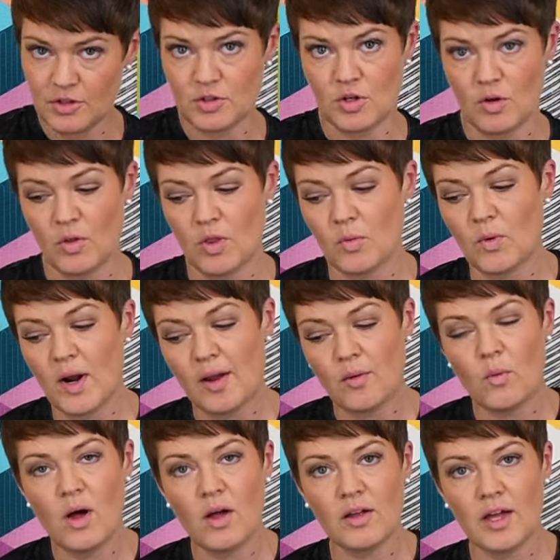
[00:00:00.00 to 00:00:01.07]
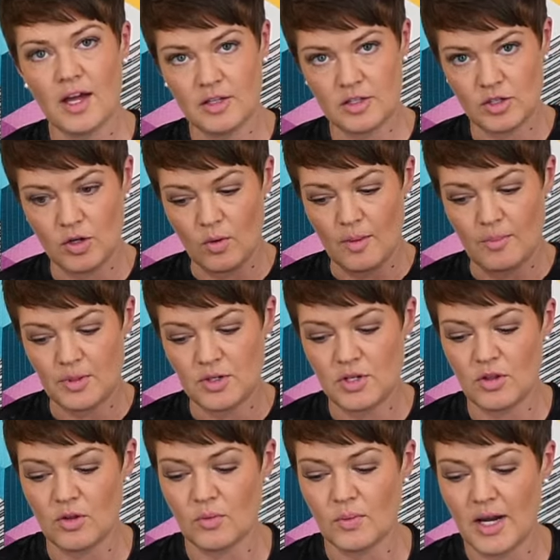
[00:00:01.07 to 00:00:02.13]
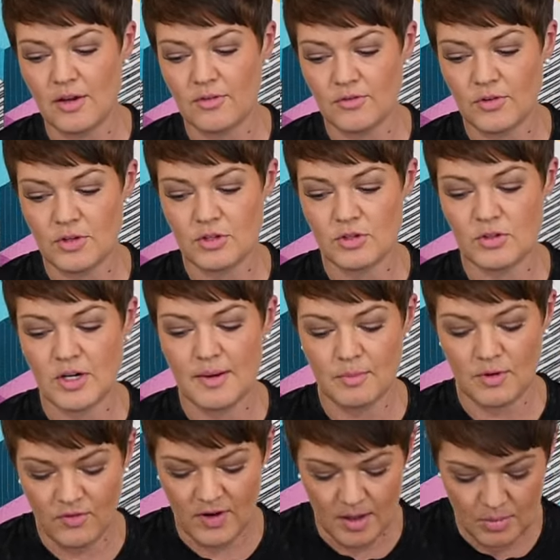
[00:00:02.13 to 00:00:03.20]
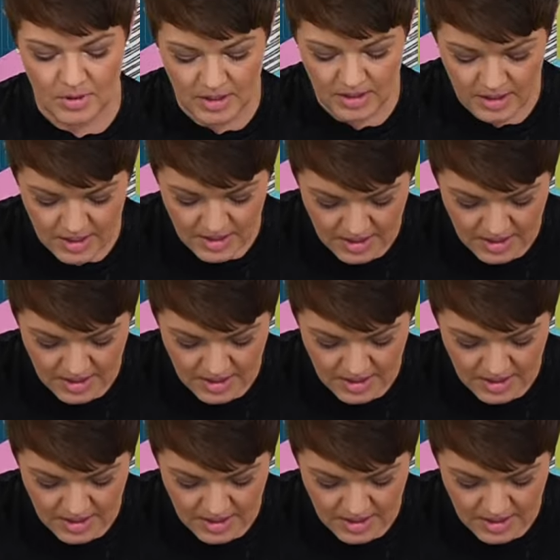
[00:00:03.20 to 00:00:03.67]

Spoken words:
So the right wall cuts go up and to the right for the striped fabric.